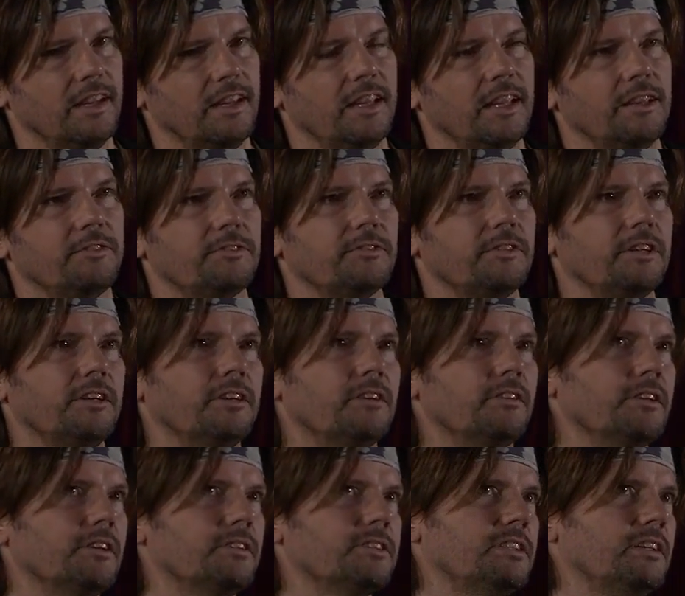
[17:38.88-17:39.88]
If
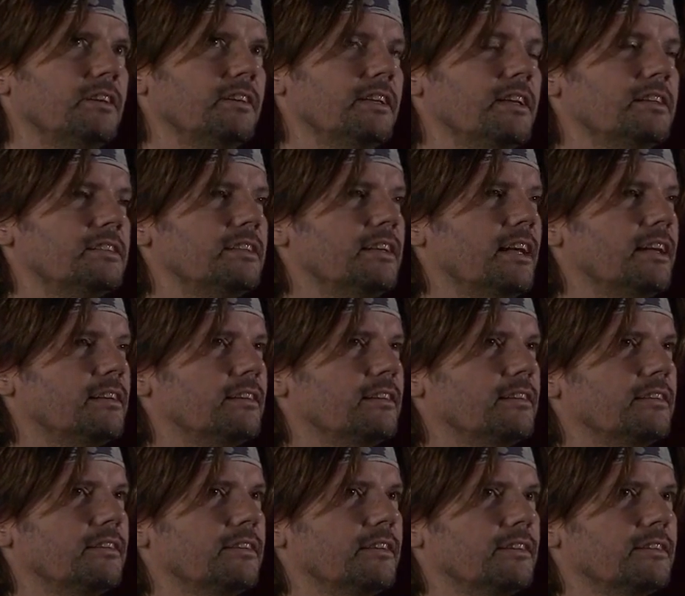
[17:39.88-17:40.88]
you see on the internet,
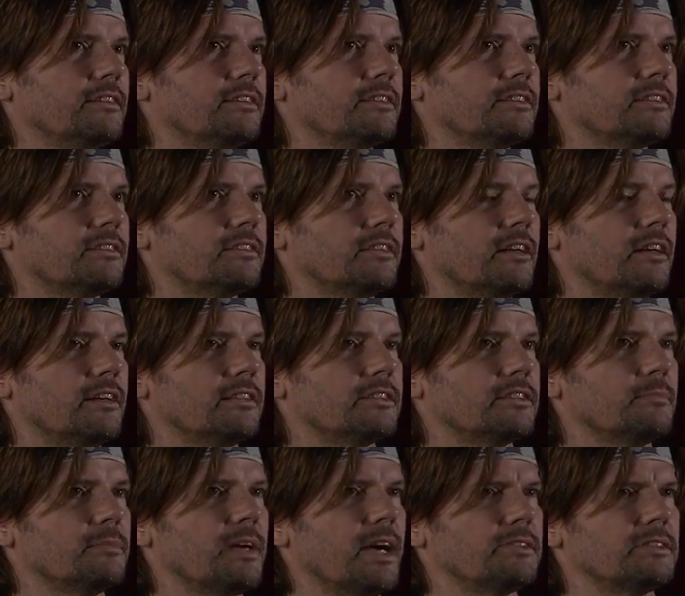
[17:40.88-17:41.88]

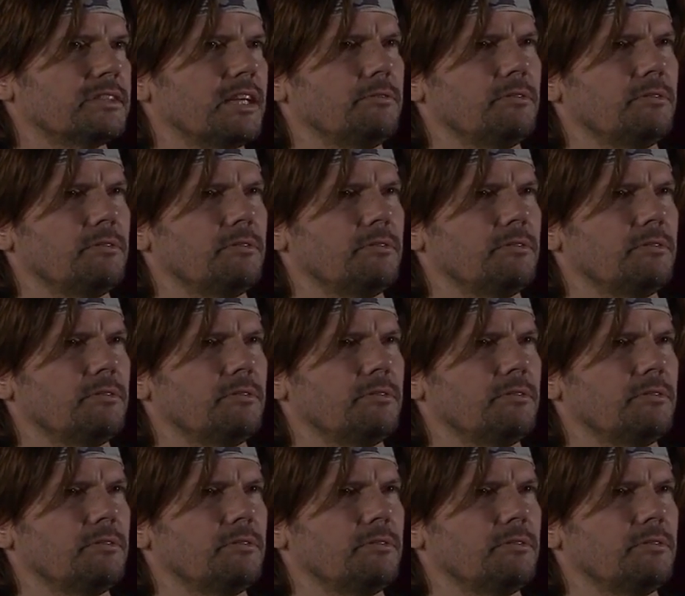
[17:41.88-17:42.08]
some guys will say,